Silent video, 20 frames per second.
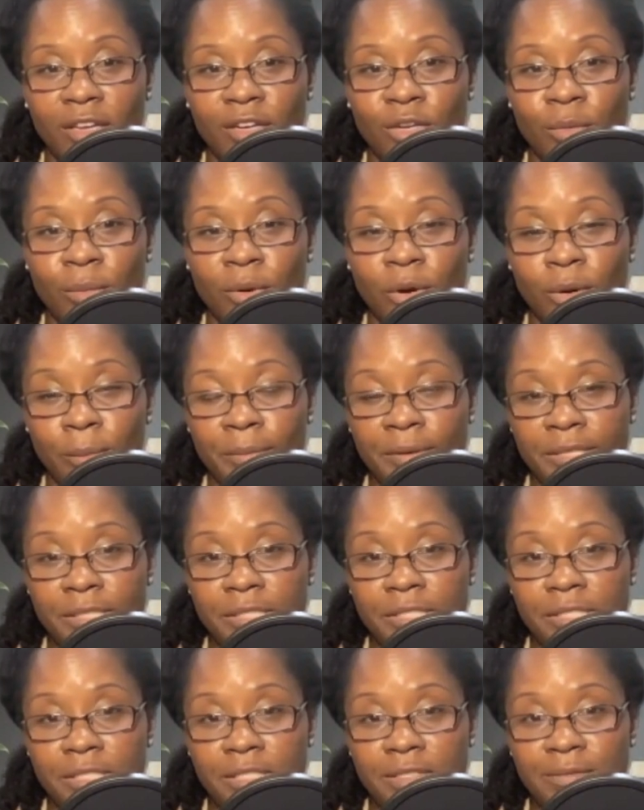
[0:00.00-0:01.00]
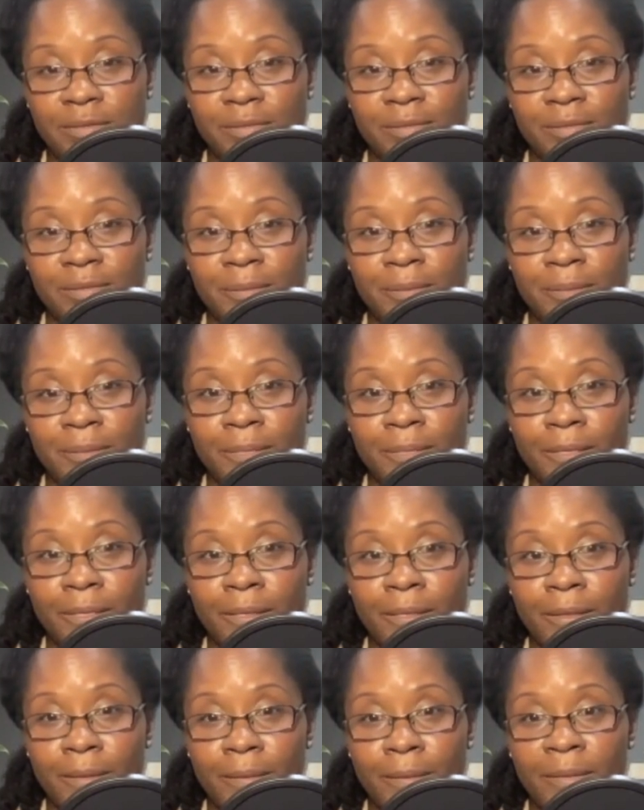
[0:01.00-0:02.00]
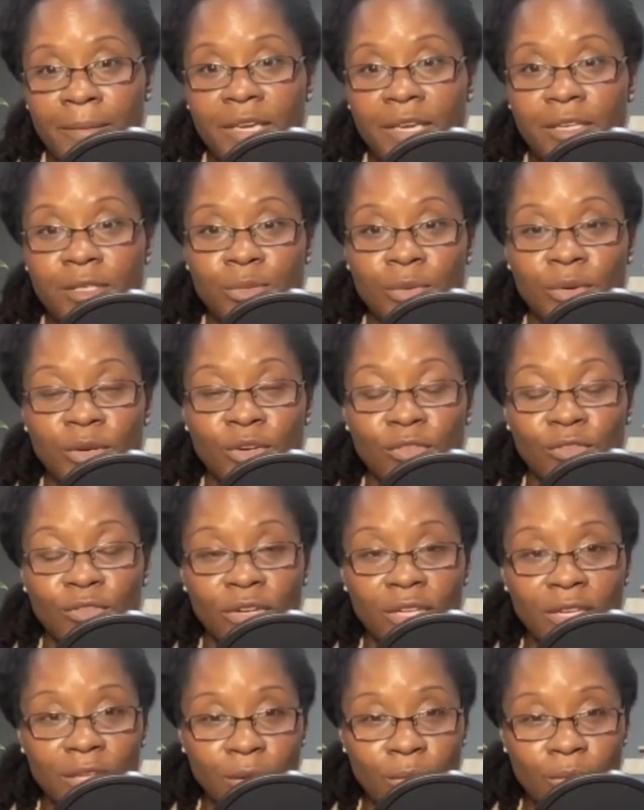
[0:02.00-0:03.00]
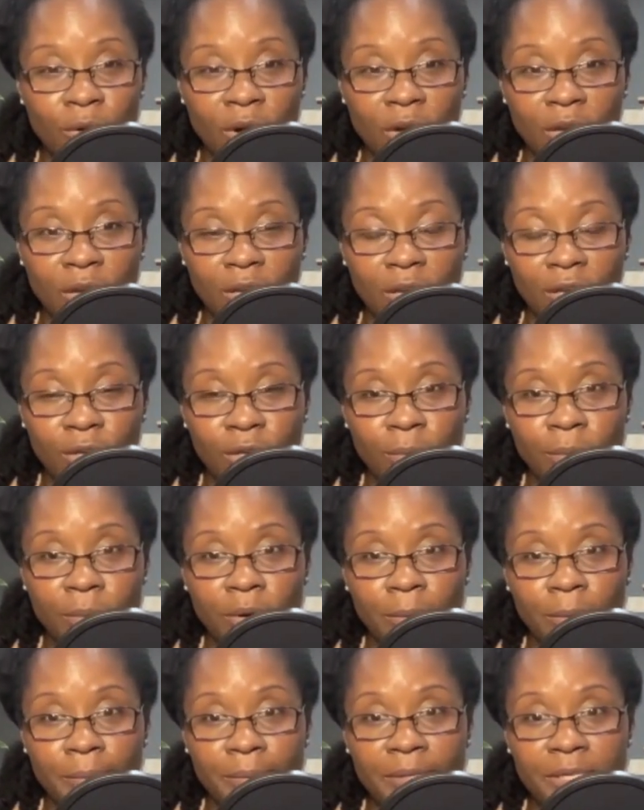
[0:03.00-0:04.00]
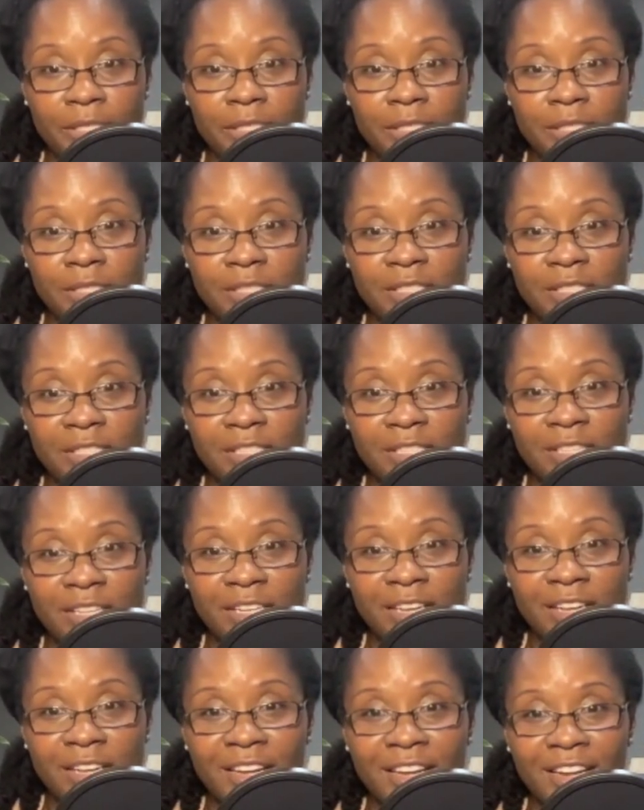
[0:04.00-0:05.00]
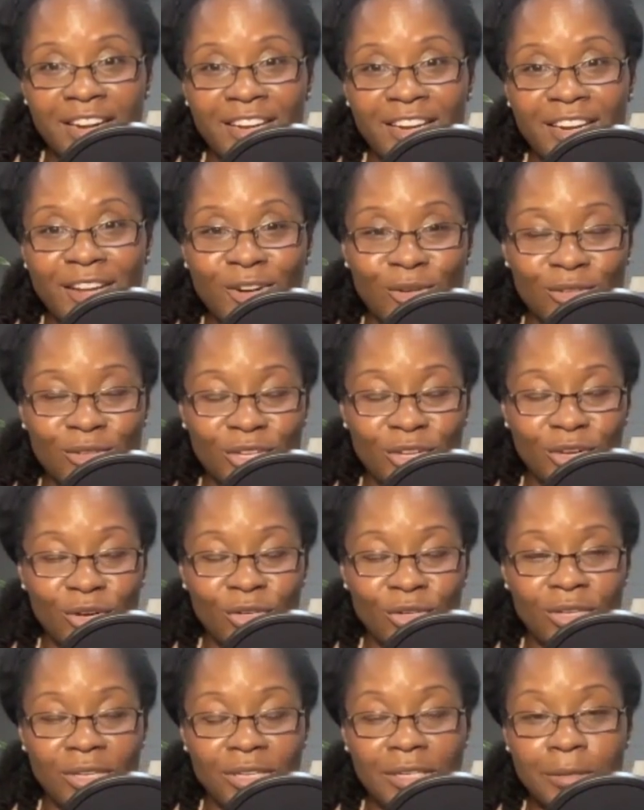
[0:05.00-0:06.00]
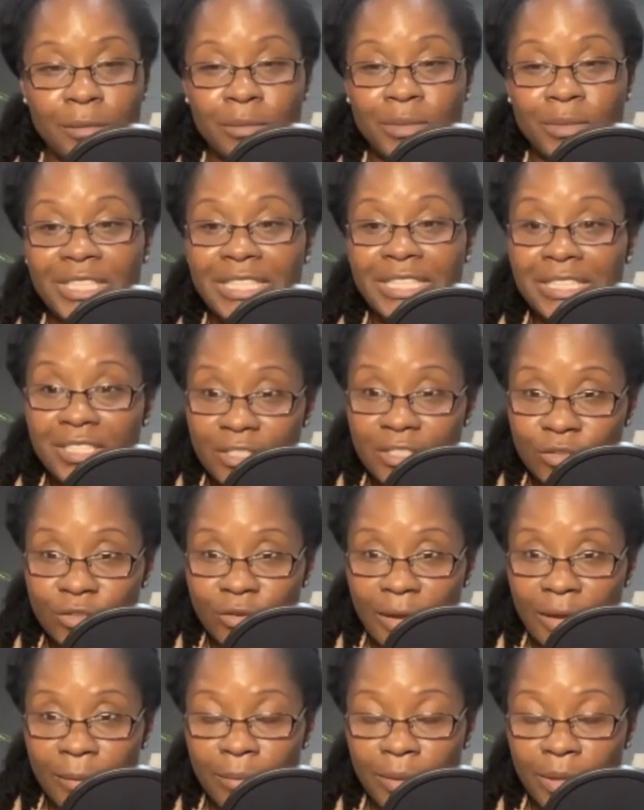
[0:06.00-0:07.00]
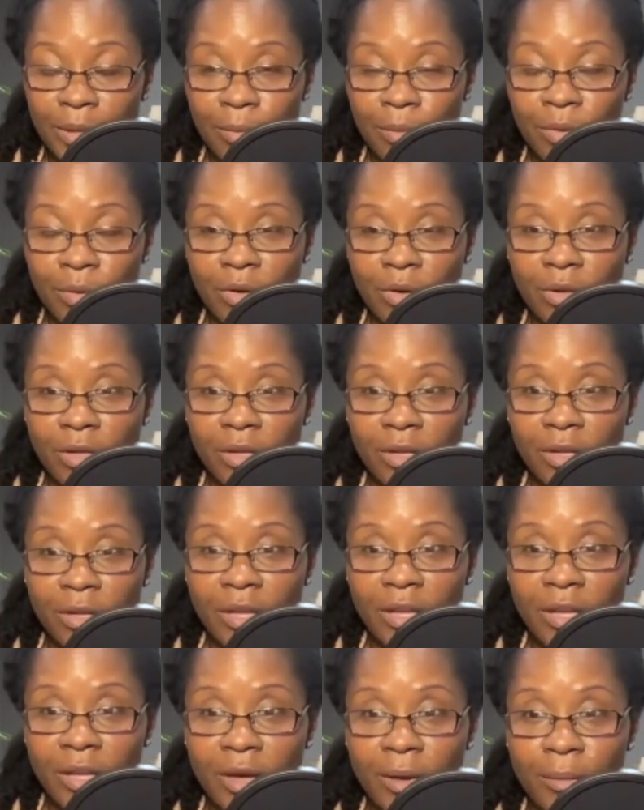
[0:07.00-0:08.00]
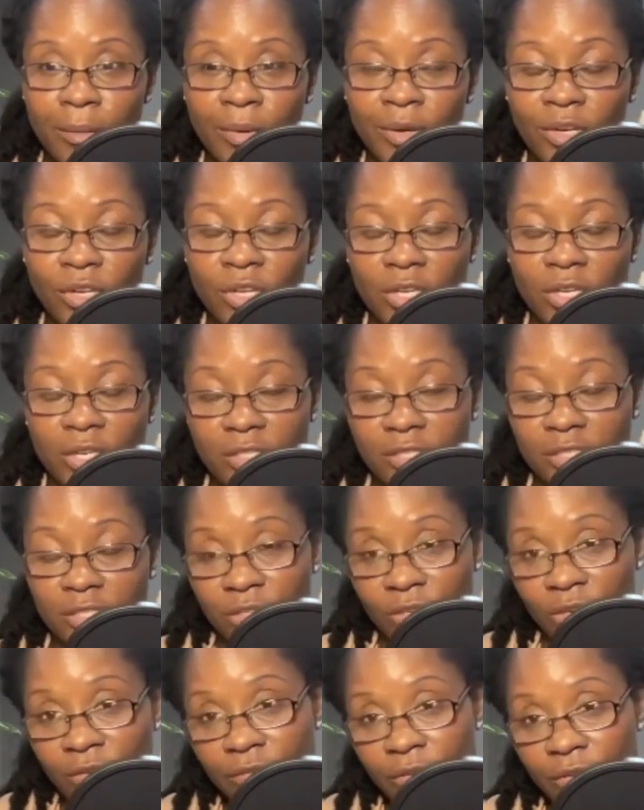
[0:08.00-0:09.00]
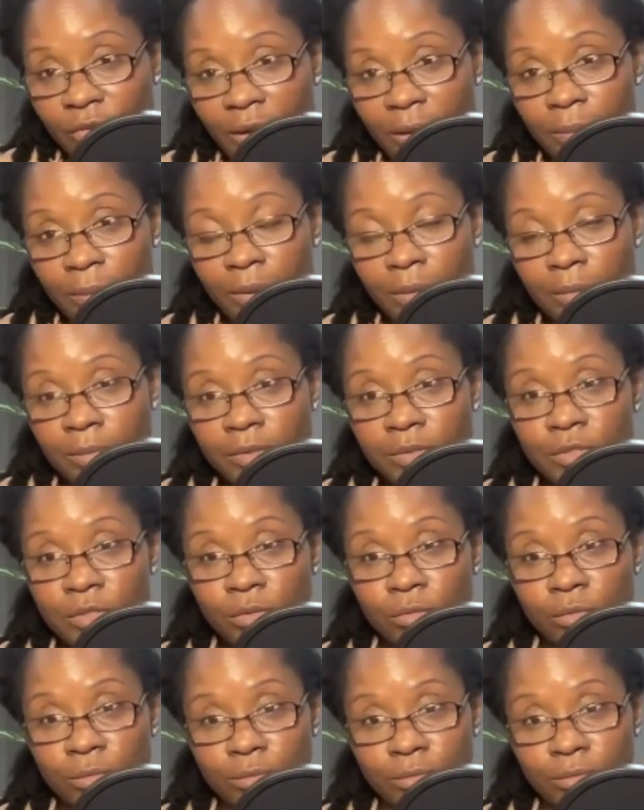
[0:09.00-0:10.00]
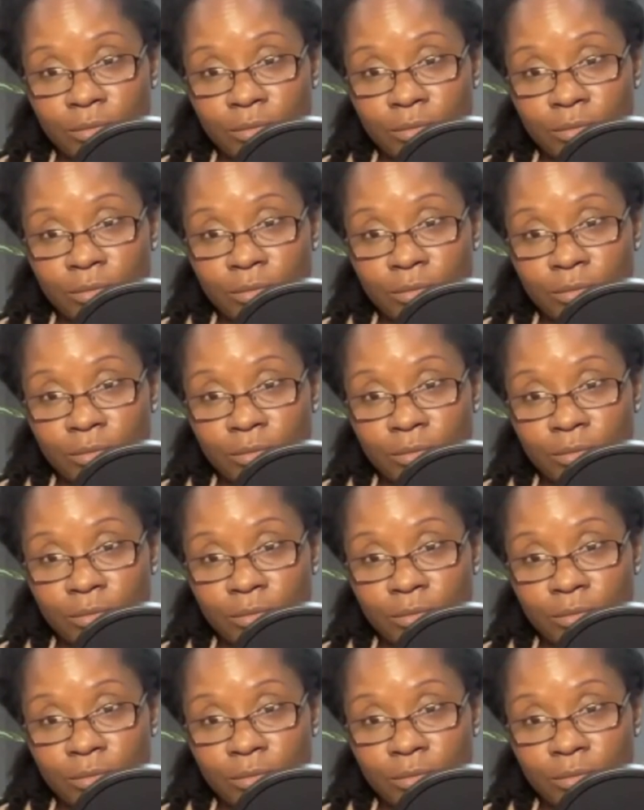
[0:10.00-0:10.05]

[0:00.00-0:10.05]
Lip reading: in your purpose. Because when you're really walking in your purpose, not only are you going to please the right people, but you're going to serve the right people too.